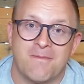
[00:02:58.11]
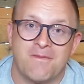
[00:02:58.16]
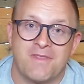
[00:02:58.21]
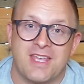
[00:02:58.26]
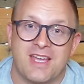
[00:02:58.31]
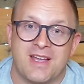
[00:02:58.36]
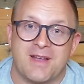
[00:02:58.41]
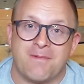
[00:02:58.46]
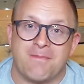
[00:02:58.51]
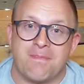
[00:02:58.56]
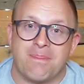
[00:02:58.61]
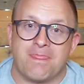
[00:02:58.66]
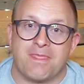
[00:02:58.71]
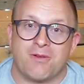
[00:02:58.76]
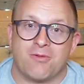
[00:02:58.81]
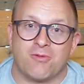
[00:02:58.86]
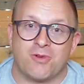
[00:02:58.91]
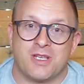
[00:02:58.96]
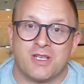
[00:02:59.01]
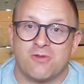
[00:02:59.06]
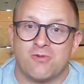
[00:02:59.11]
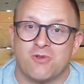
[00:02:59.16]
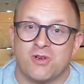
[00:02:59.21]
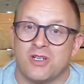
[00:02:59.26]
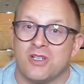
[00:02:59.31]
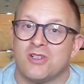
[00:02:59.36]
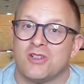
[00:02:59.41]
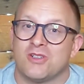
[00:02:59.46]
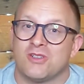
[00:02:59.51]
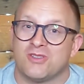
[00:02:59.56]
That we
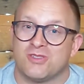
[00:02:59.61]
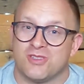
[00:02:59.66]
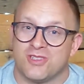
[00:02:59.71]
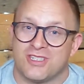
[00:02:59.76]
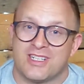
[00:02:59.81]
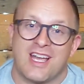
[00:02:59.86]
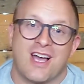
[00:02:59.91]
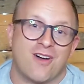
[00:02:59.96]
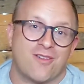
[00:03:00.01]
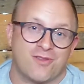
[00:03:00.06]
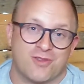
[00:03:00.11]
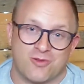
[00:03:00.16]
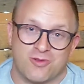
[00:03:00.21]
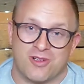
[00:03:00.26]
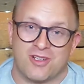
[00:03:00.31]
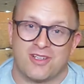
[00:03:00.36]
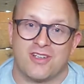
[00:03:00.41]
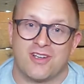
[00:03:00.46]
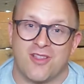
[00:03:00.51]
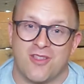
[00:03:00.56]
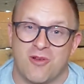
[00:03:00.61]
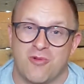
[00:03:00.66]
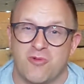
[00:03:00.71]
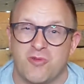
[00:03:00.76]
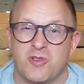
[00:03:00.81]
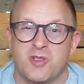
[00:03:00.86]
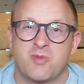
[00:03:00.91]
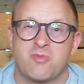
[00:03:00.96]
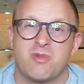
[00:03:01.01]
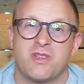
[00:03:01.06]
will look out for one another.
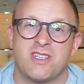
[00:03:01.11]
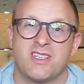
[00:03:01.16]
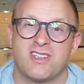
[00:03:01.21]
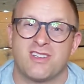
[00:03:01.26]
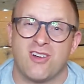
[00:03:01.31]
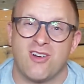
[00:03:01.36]
We'll speak